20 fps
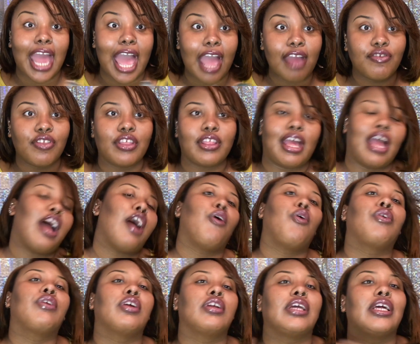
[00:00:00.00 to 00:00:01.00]
after that, I
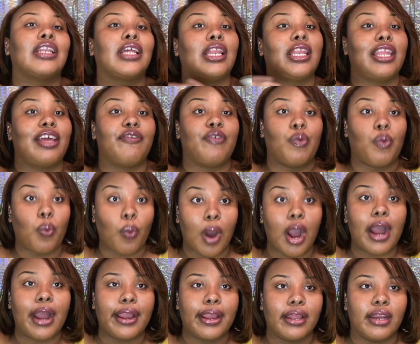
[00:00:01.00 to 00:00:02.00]
ordered an 11
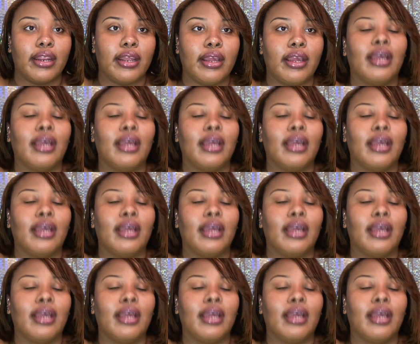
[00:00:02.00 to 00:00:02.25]
wide.